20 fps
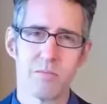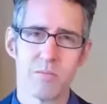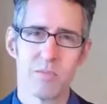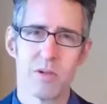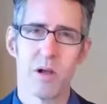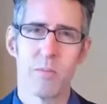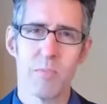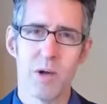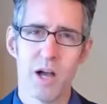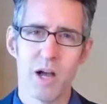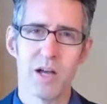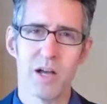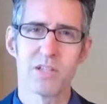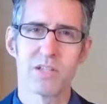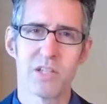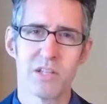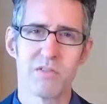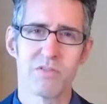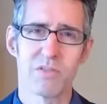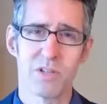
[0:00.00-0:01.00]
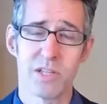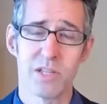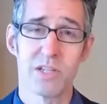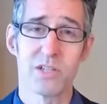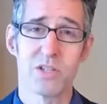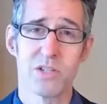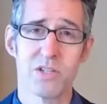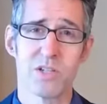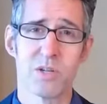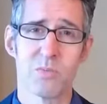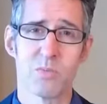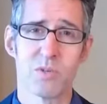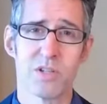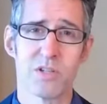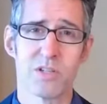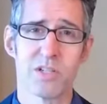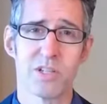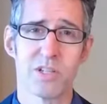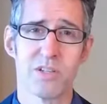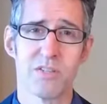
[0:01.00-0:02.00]
a positive relationship with
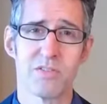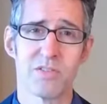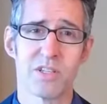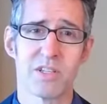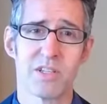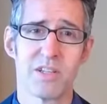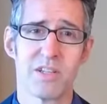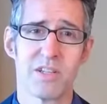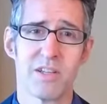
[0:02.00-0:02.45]
ourselves